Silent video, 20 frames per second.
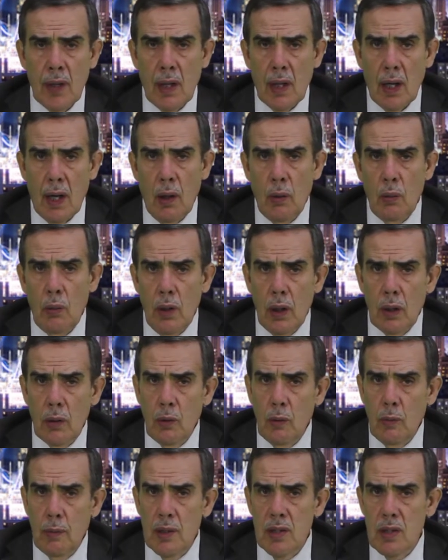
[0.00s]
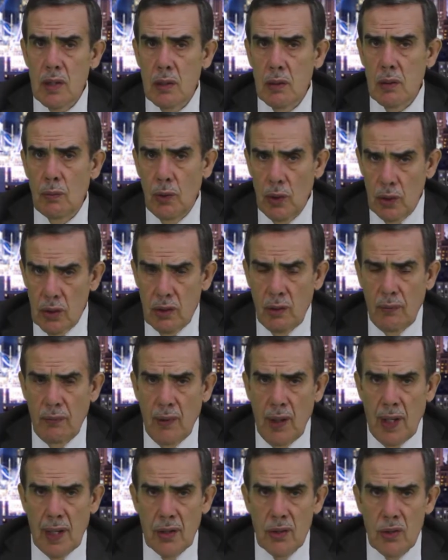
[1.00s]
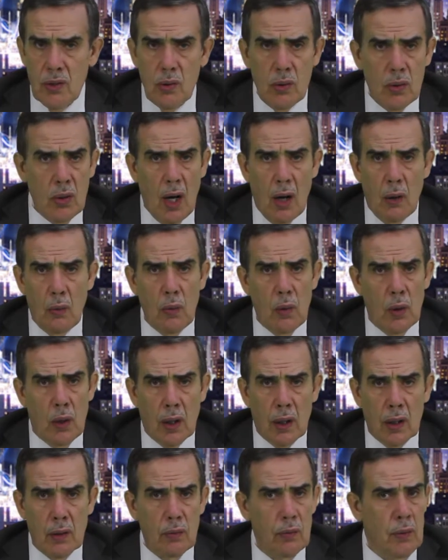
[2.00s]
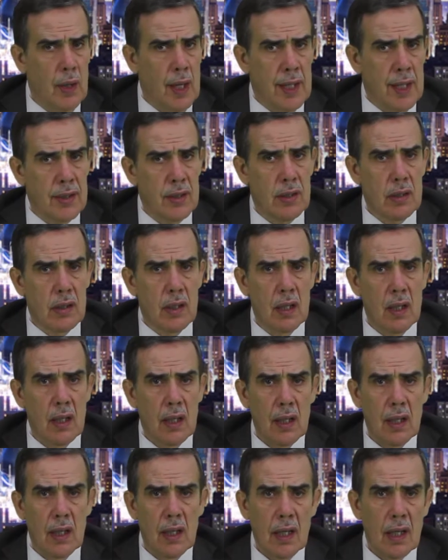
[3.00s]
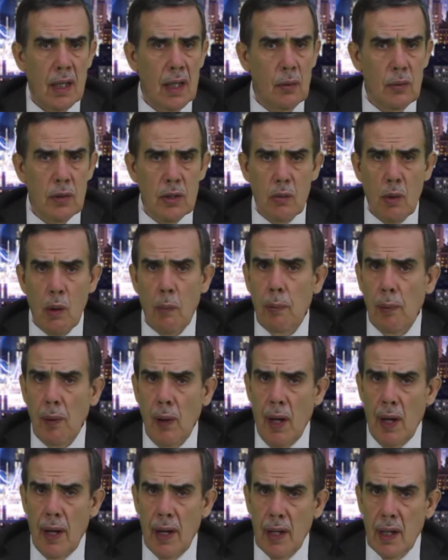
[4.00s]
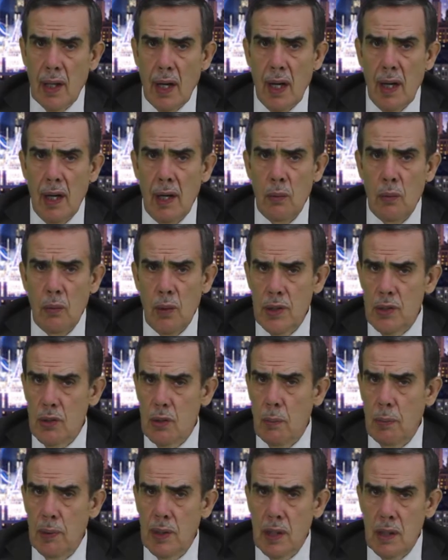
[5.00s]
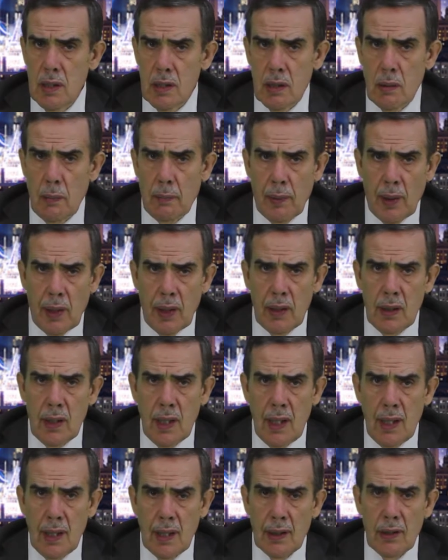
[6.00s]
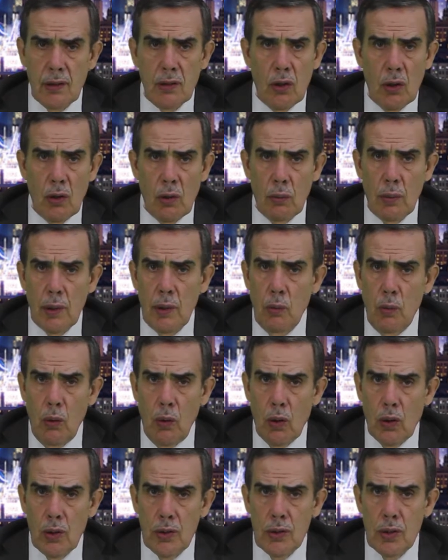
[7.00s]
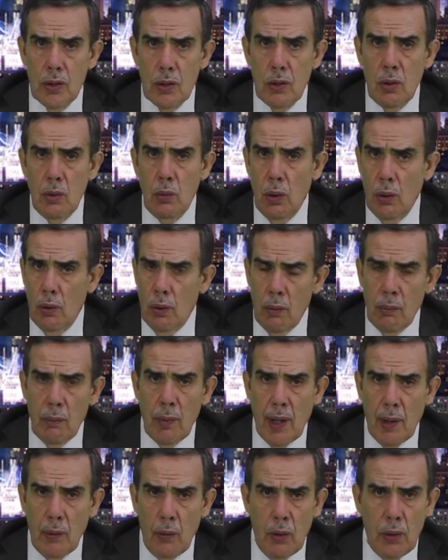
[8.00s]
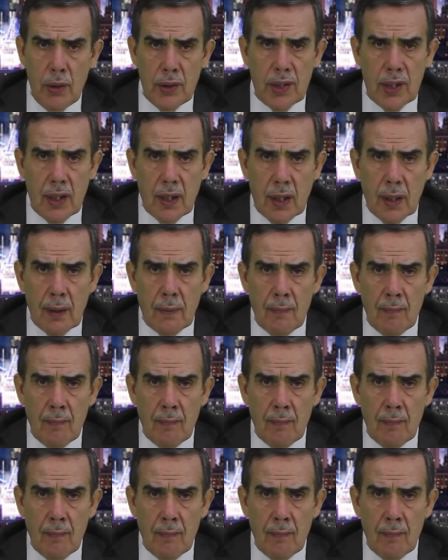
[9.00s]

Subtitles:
Our work will suffice. Do not work. Rest." He was replying, "I wish to participate in your rewards you earn by working."